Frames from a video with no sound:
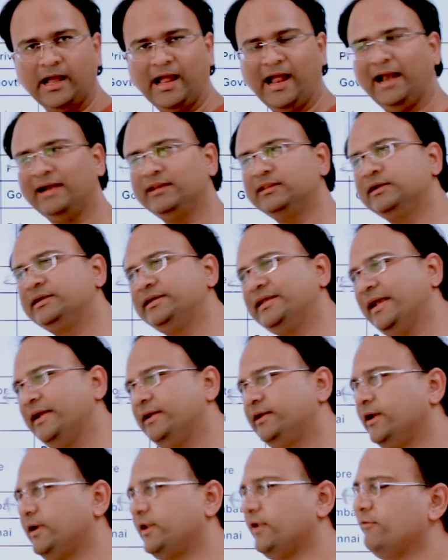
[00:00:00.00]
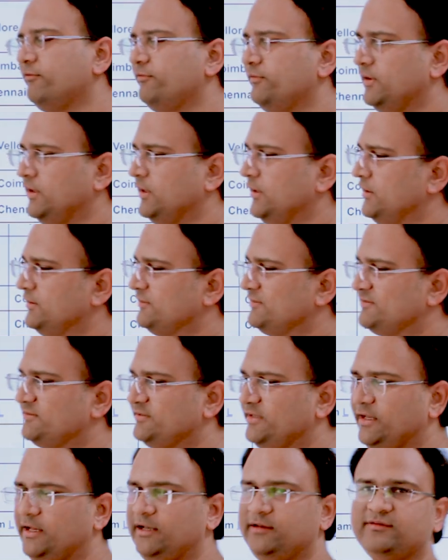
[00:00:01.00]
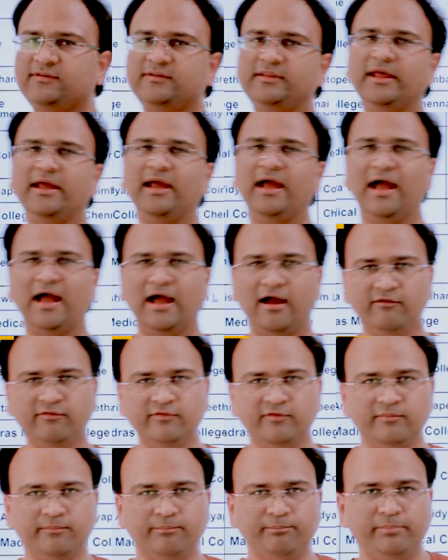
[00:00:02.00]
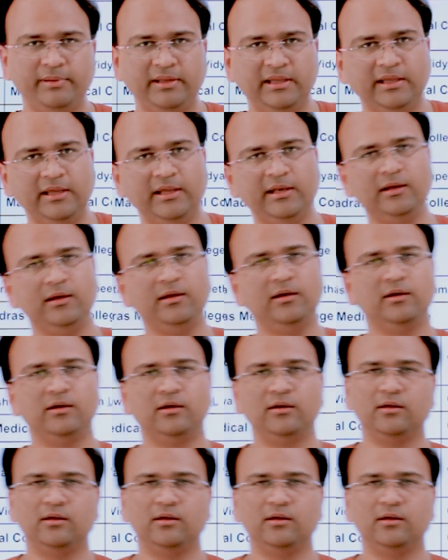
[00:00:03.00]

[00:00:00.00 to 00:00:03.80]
and the tentative seats they have been